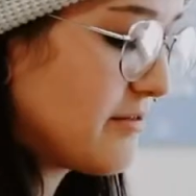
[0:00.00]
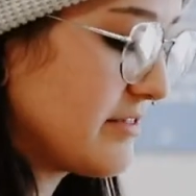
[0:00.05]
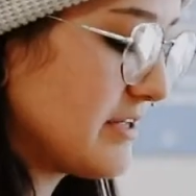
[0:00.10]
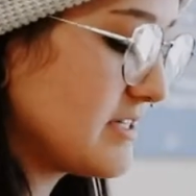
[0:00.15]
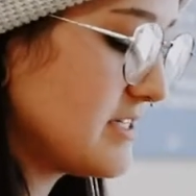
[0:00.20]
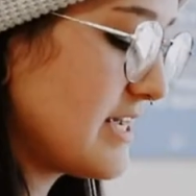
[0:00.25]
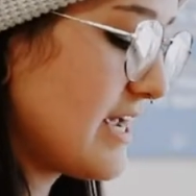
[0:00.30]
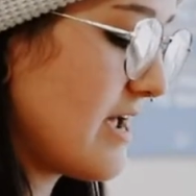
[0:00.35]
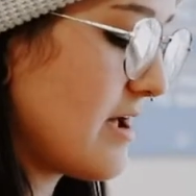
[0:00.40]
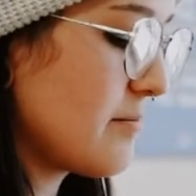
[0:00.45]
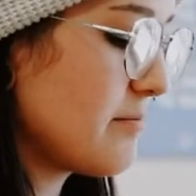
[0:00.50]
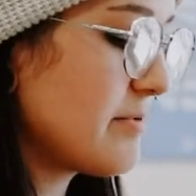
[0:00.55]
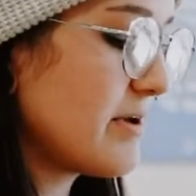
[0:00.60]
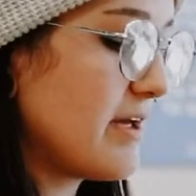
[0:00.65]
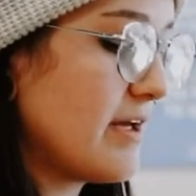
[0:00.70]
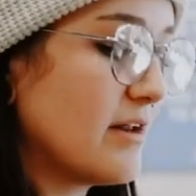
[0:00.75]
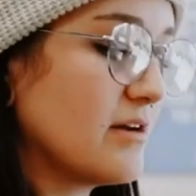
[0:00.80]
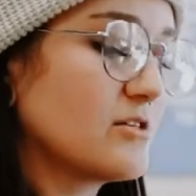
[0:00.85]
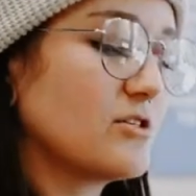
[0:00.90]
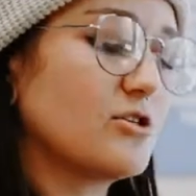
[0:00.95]
the tamp
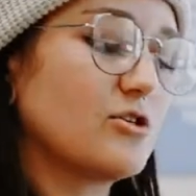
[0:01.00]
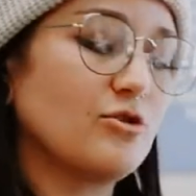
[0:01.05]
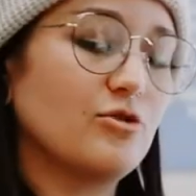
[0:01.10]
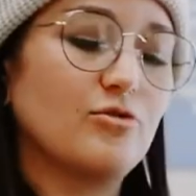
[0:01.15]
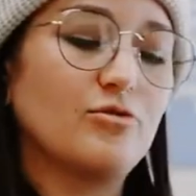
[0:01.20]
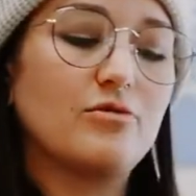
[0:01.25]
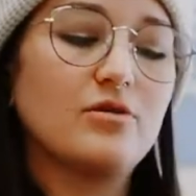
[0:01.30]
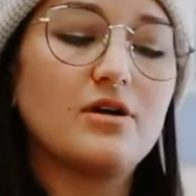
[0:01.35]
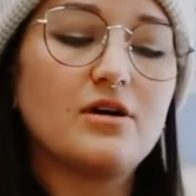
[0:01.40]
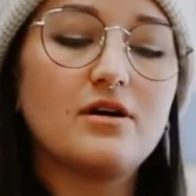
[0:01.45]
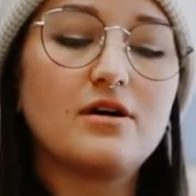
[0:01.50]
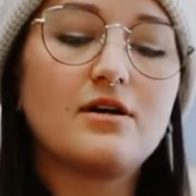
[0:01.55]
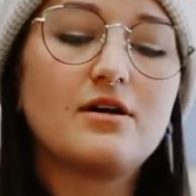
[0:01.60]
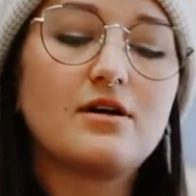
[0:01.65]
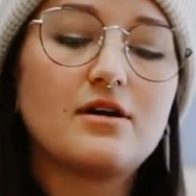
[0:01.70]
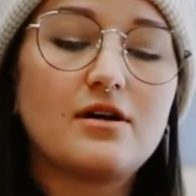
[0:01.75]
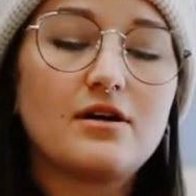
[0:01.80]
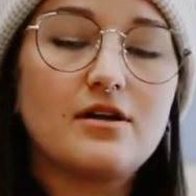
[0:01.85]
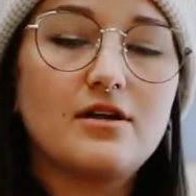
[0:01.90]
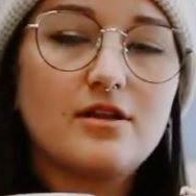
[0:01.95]
into
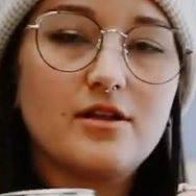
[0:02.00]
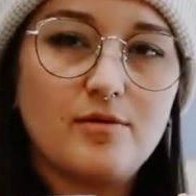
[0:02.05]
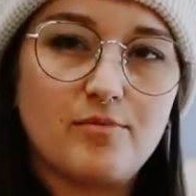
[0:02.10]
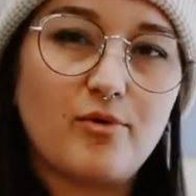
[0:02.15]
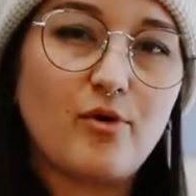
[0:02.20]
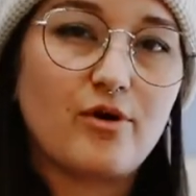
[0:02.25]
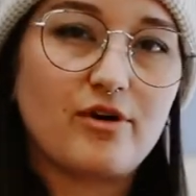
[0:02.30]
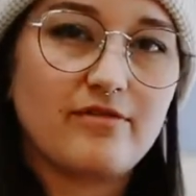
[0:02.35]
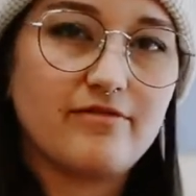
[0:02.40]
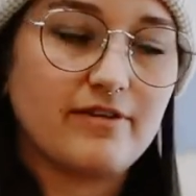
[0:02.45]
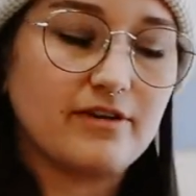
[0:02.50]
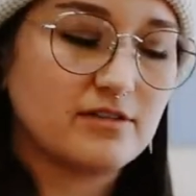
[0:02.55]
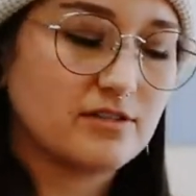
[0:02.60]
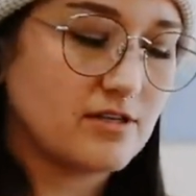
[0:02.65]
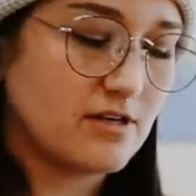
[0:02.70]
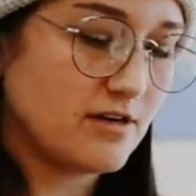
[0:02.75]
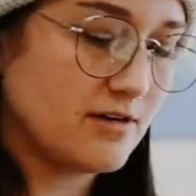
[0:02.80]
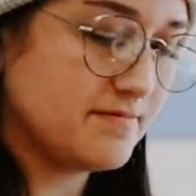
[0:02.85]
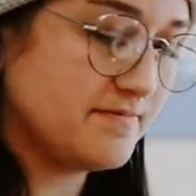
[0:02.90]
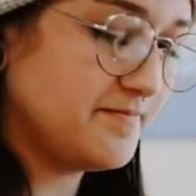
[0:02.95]
the
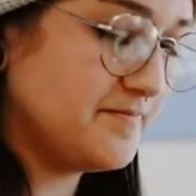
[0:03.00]
portafilter.